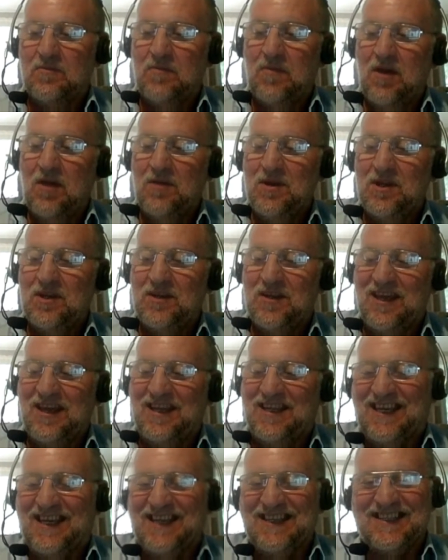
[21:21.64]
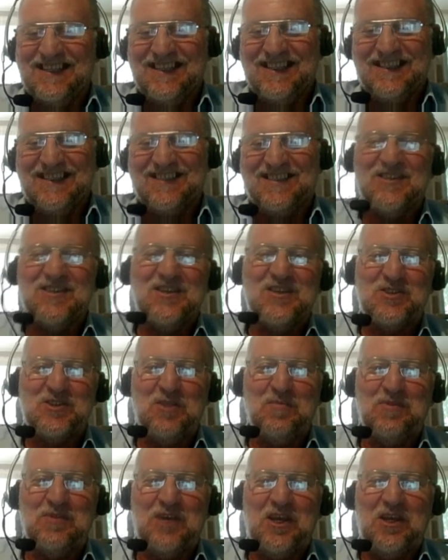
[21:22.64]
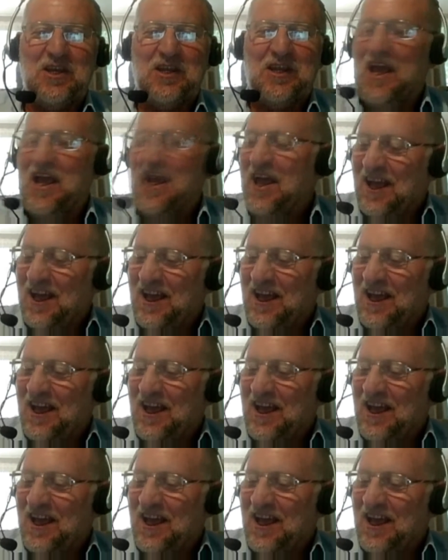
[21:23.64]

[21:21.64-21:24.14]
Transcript: The moment, stop giggling.